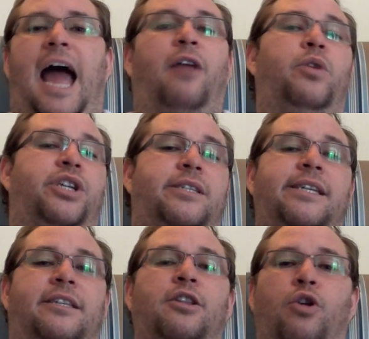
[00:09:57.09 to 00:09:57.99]
And we just
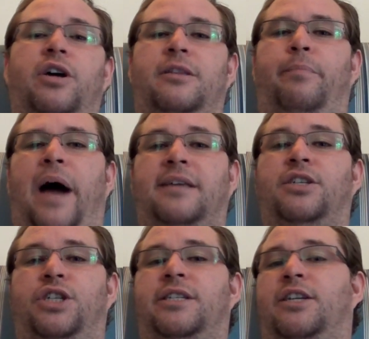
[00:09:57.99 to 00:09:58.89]
need to look at the
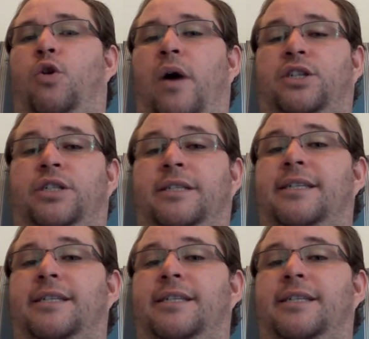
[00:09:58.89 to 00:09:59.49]
passages in question